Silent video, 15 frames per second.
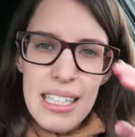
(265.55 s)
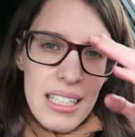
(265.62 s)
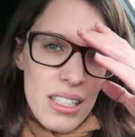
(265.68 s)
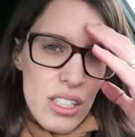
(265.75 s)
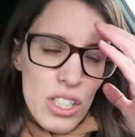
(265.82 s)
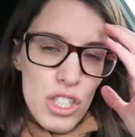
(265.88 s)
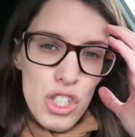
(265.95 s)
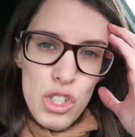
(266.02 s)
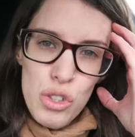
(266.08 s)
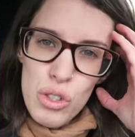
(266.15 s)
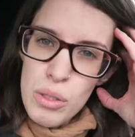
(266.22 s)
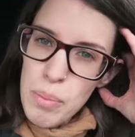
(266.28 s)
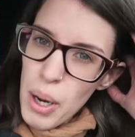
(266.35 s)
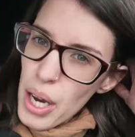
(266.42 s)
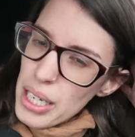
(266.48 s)
into
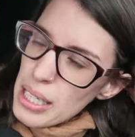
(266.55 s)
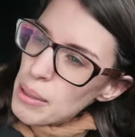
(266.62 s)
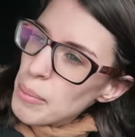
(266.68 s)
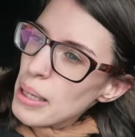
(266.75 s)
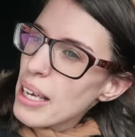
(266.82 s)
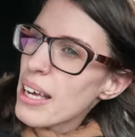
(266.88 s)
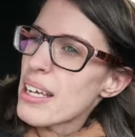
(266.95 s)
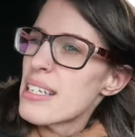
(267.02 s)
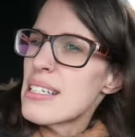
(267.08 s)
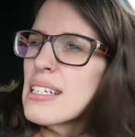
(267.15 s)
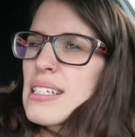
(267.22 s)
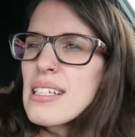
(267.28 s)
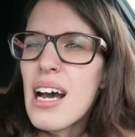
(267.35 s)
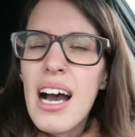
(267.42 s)
Jude's body because his